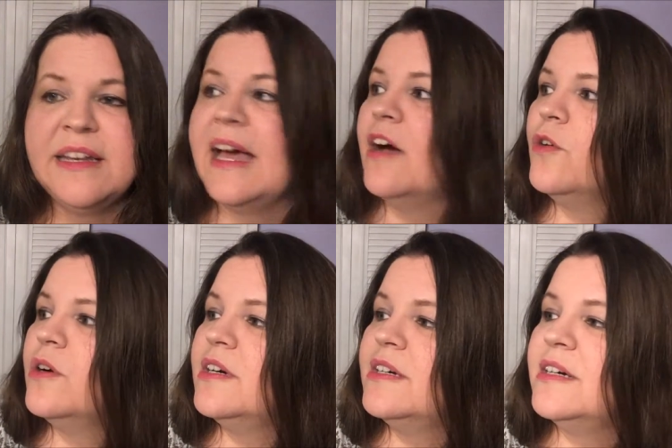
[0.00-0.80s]

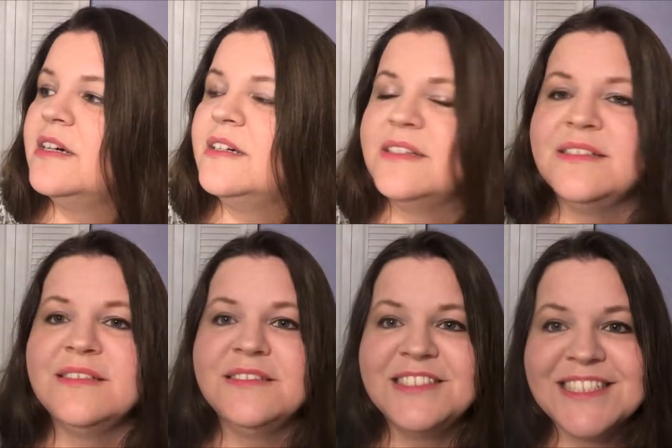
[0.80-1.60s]
Now,
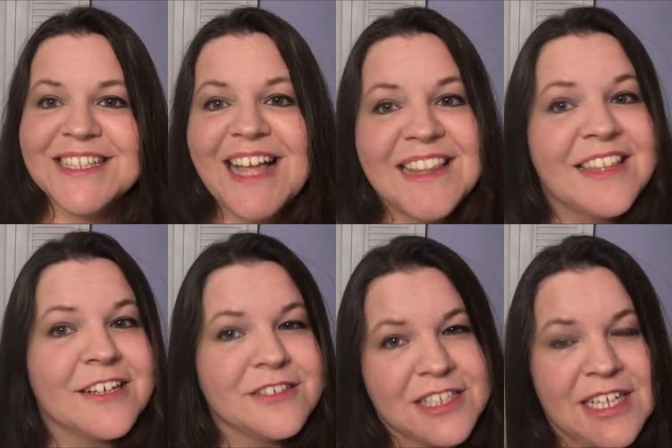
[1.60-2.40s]
it's a lot
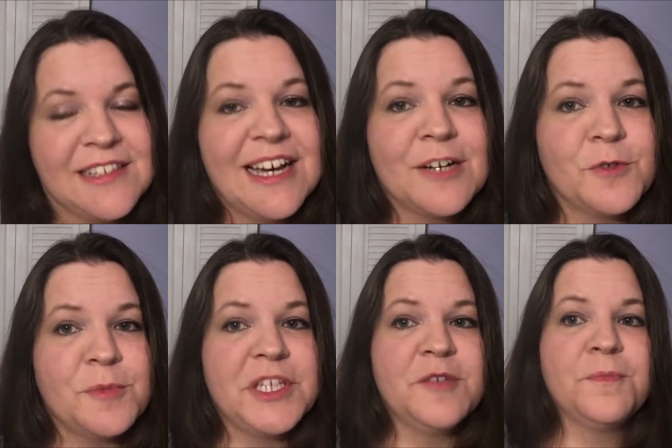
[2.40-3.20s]
thicker than I thought it
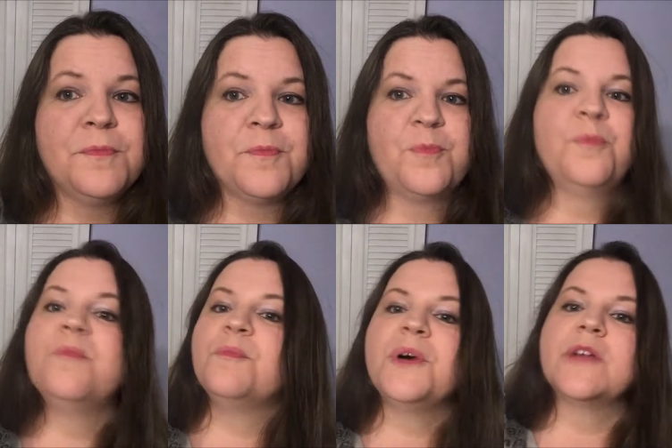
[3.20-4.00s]
would be,
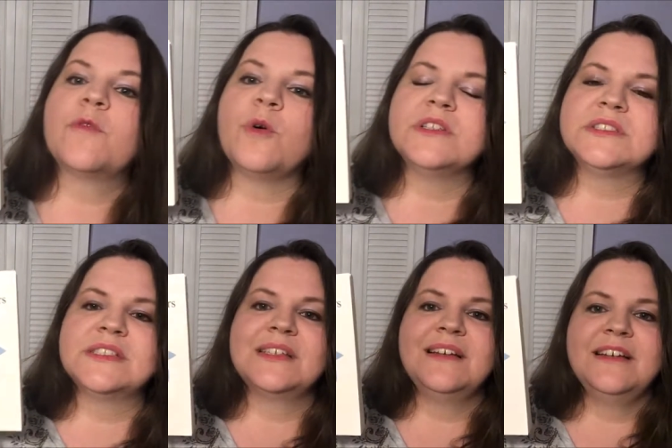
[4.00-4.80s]
but of
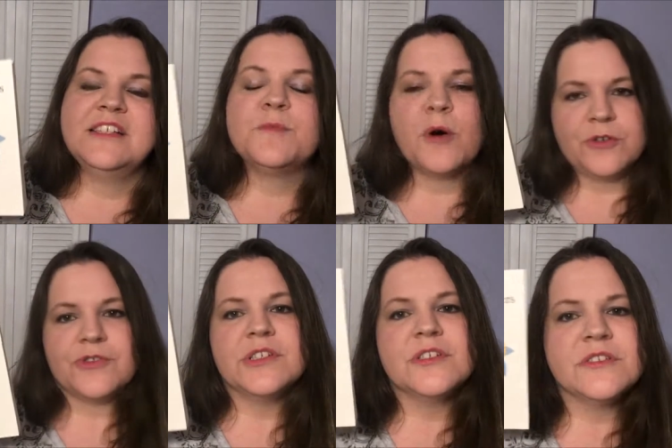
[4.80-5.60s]
course, it's
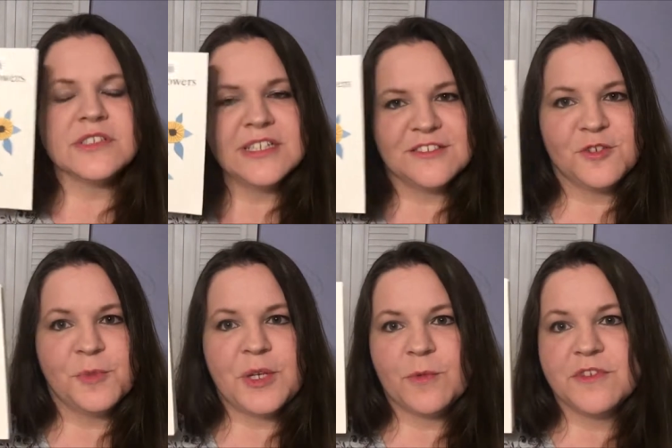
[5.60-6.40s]
poetry, so there's not
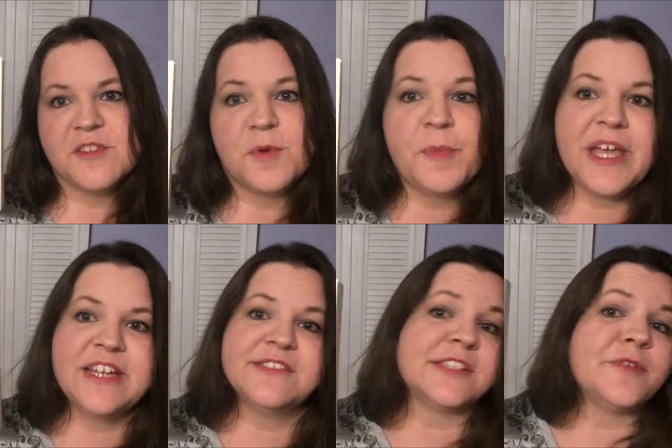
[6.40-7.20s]
so many words per
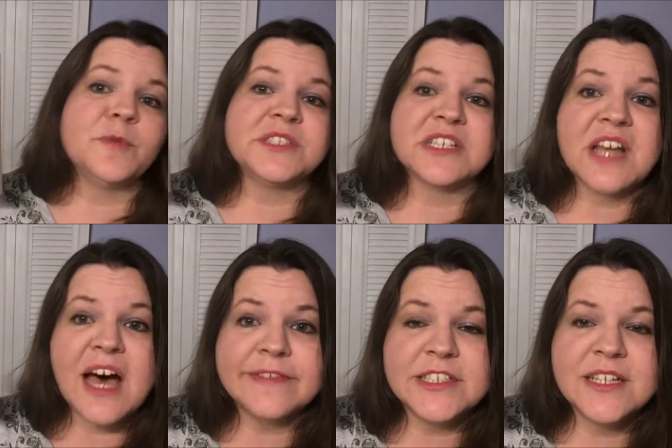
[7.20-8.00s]
page as if it was a
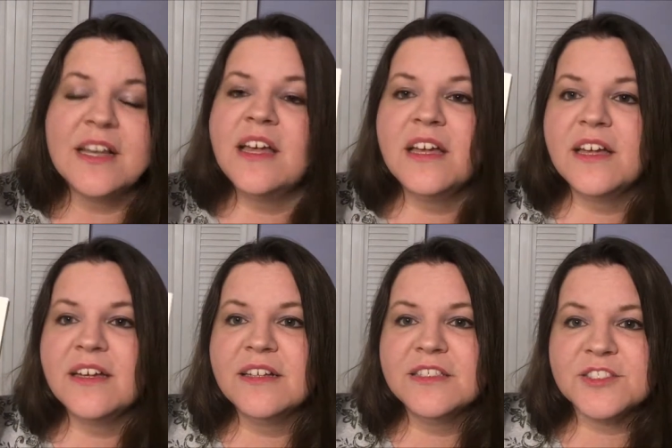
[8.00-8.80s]
novel.
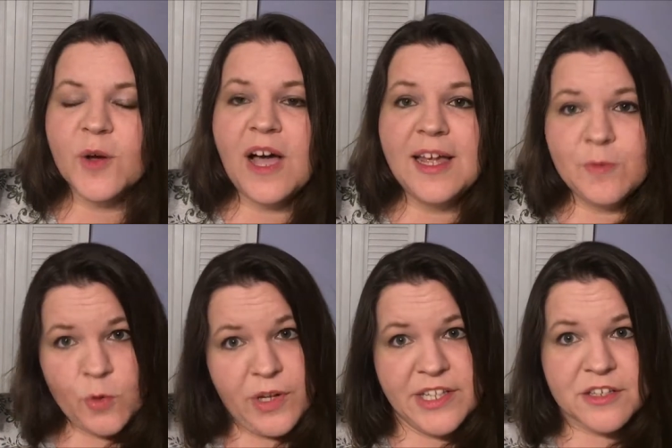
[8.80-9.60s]
So I am
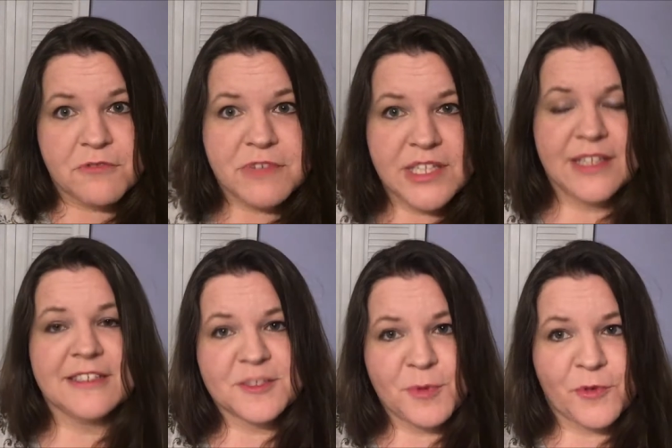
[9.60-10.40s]
going to read
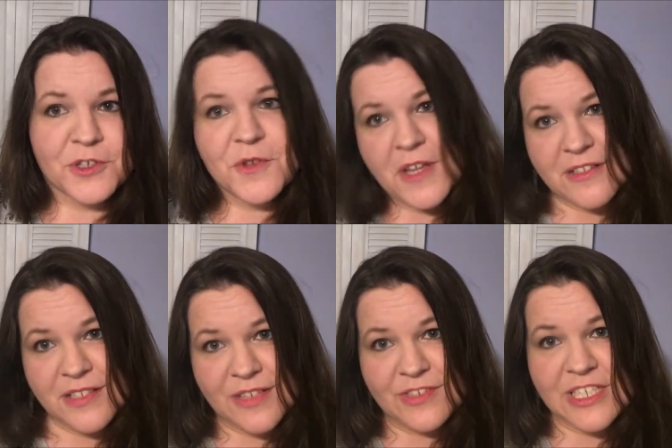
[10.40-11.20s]
this before
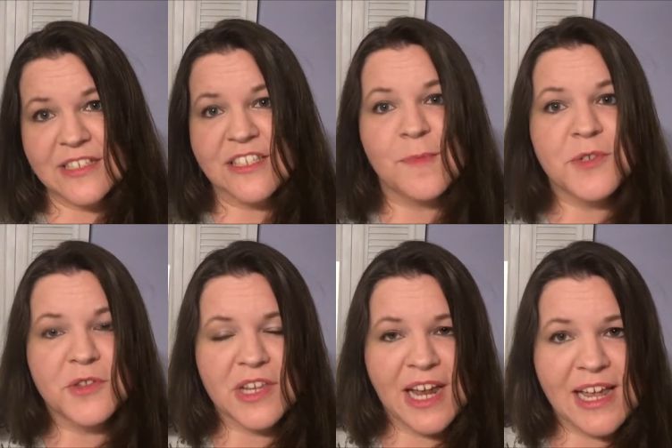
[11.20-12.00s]
2017 is up
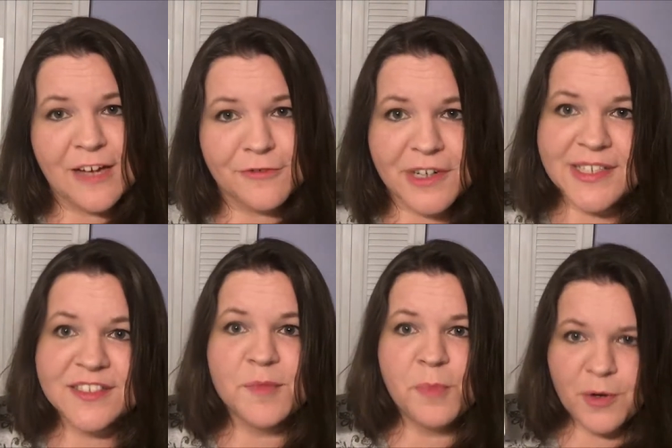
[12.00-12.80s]
so that I have
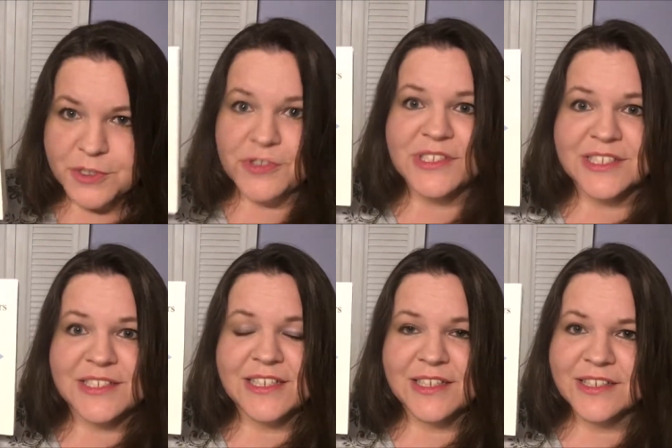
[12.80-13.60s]
read some poetry
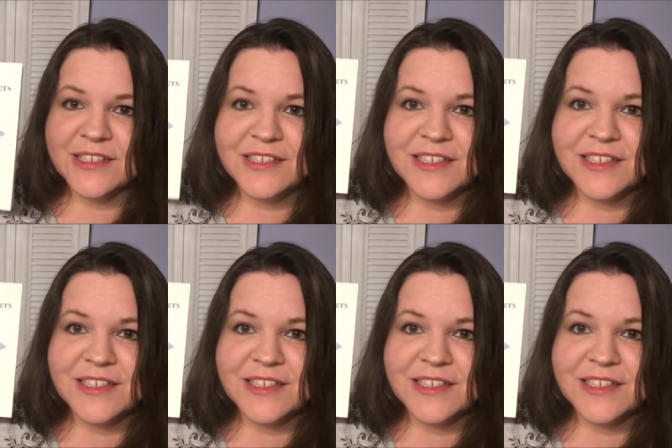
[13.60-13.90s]
this year.